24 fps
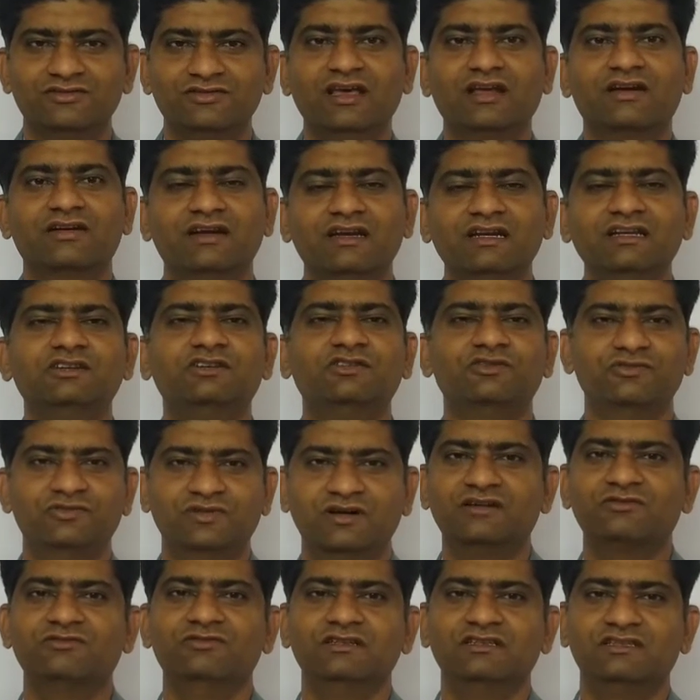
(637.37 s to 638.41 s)
we are ready to
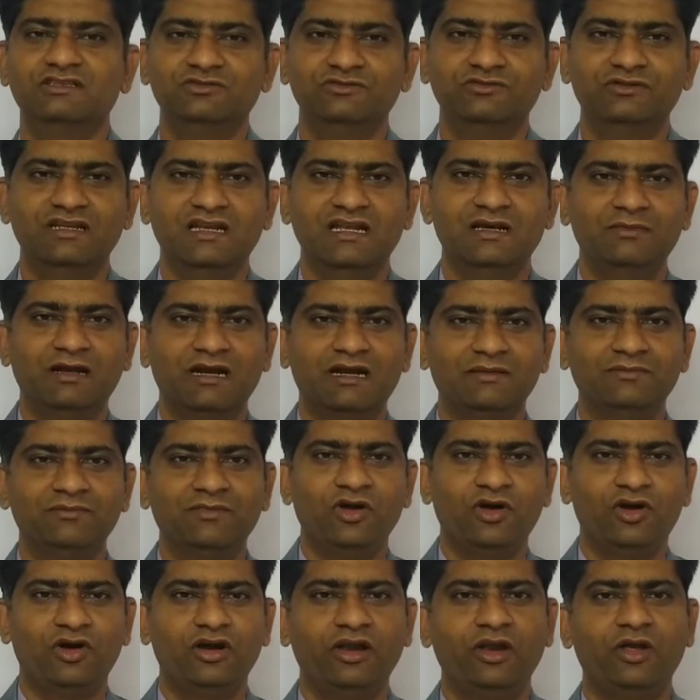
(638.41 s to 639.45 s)
work with you, Veena
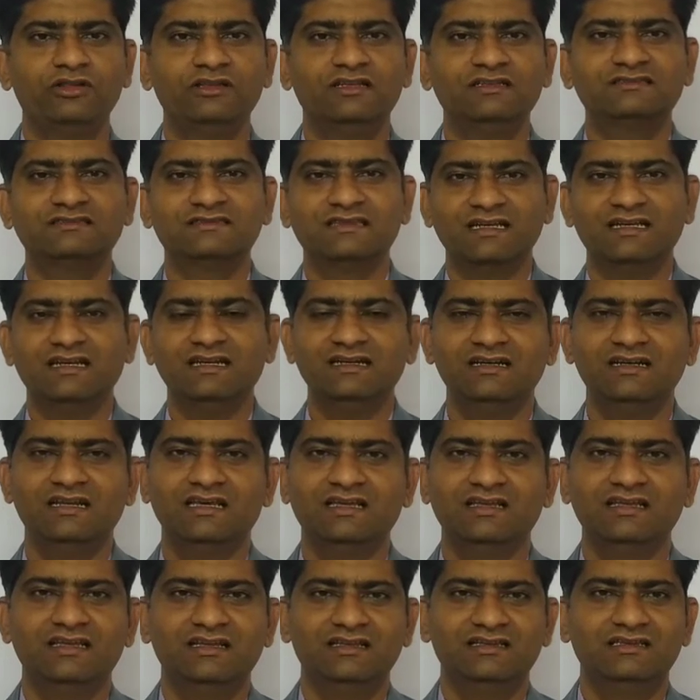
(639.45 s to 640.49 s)
madam. And on the
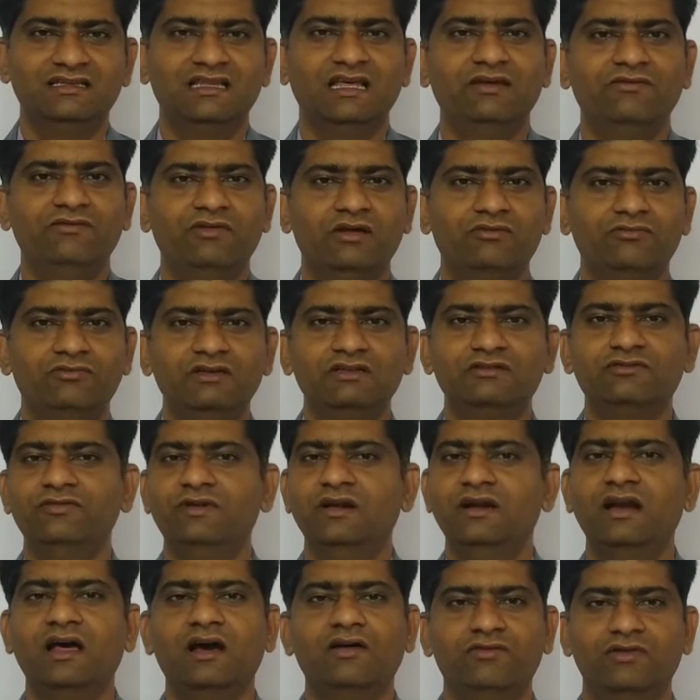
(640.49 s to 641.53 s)
second day, they were
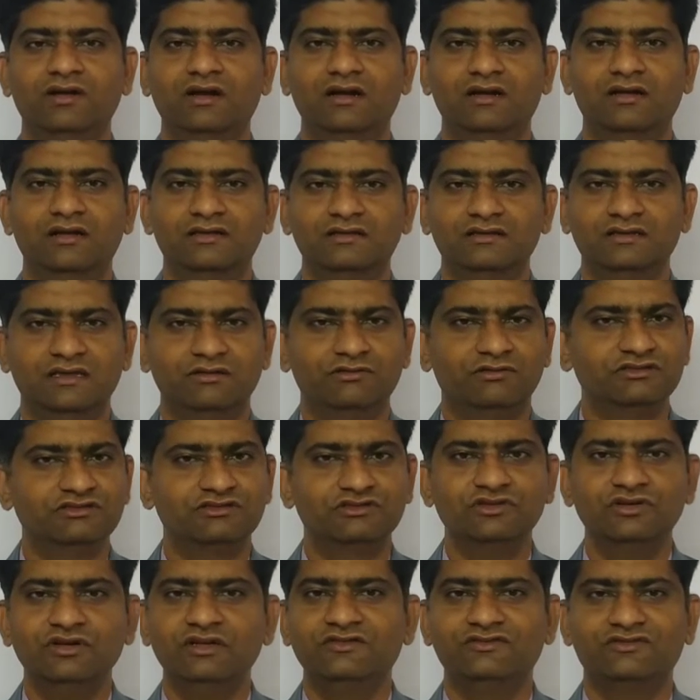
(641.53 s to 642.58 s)
with Veena World. There
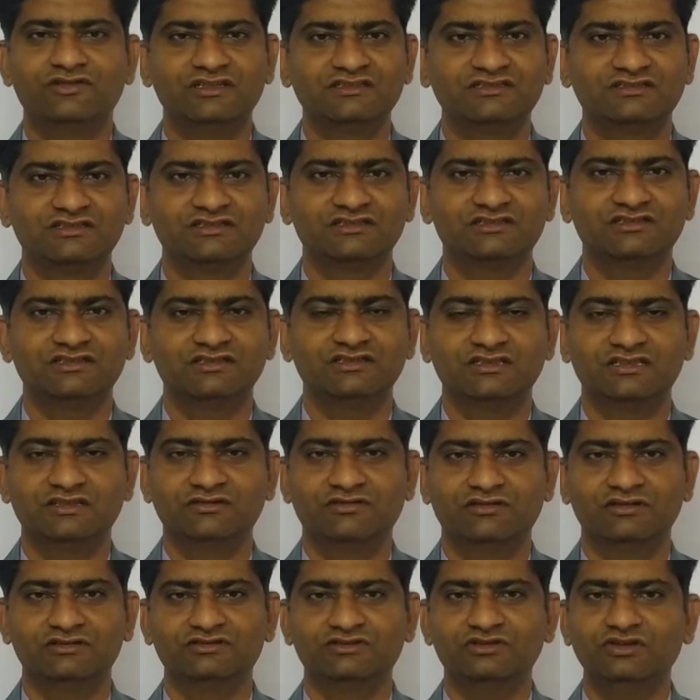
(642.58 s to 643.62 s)
was no infrastructure,
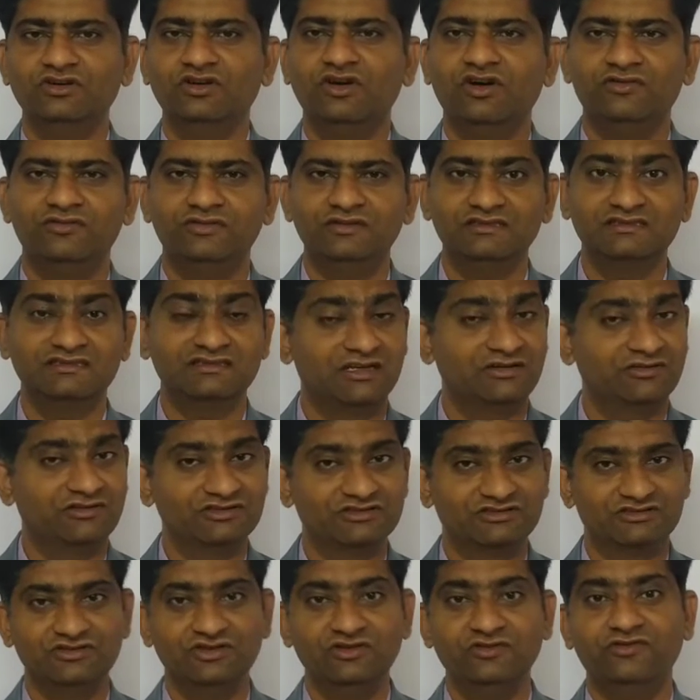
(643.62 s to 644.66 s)
there was no office,
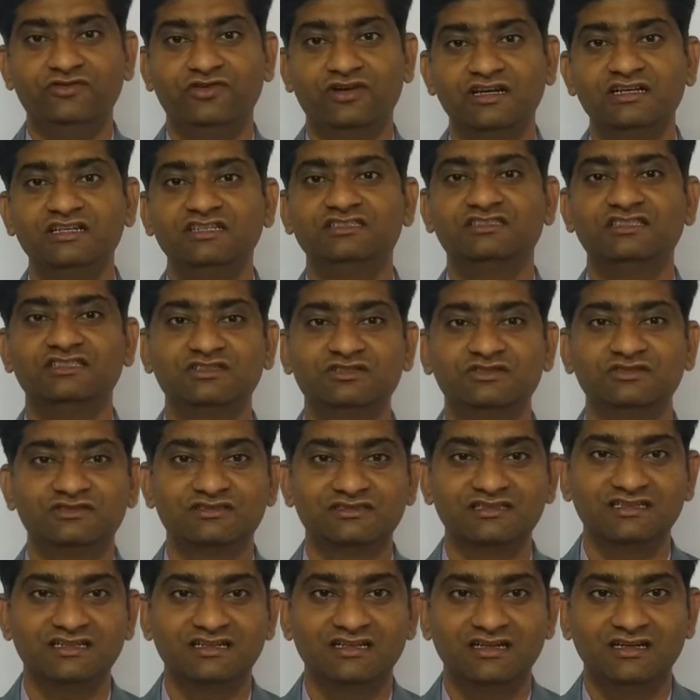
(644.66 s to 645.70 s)
there was no furniture
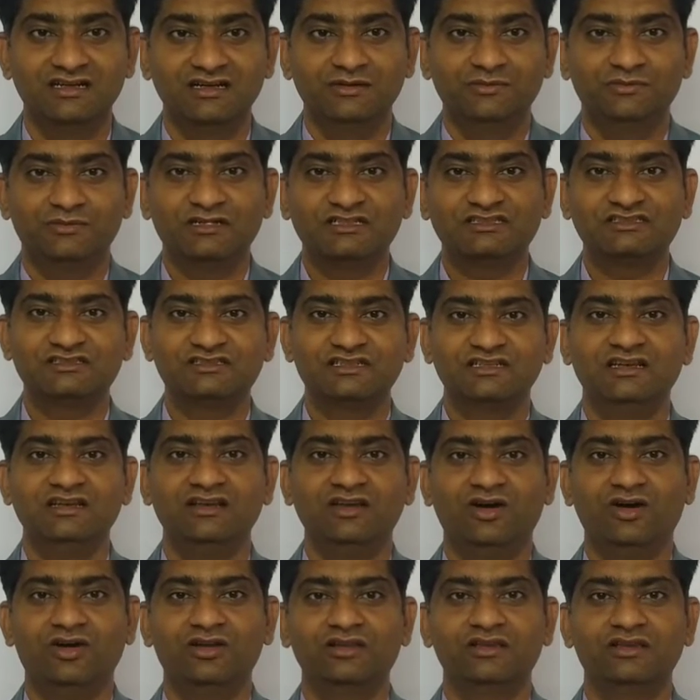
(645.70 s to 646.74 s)
to sit, but
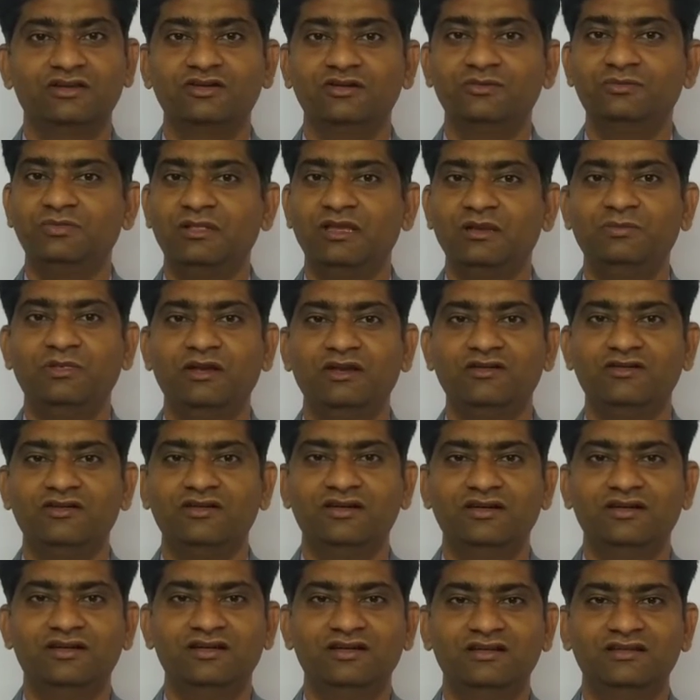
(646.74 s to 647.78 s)
still all the good
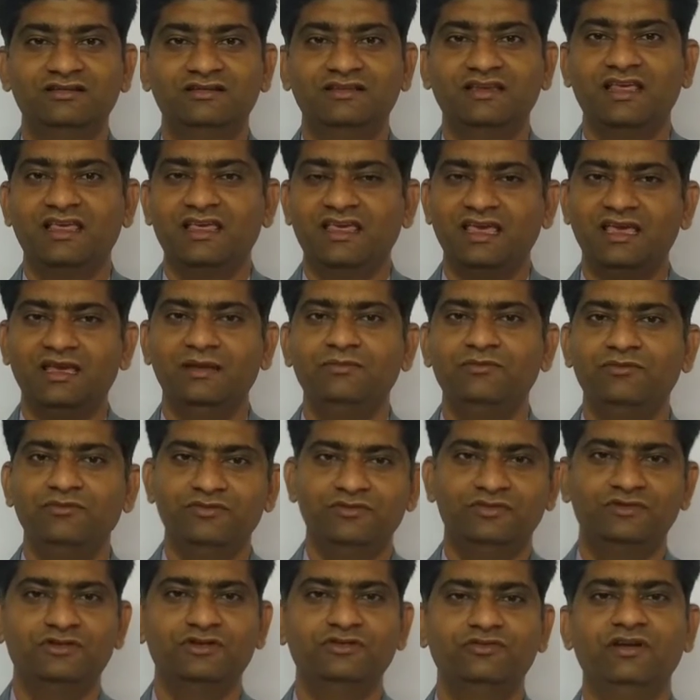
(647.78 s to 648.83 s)
people, they
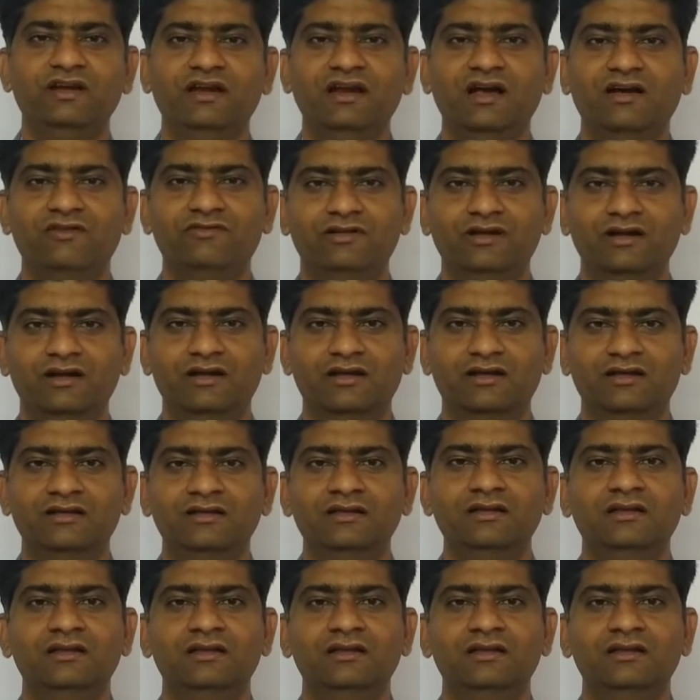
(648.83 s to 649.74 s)
came to Veena World.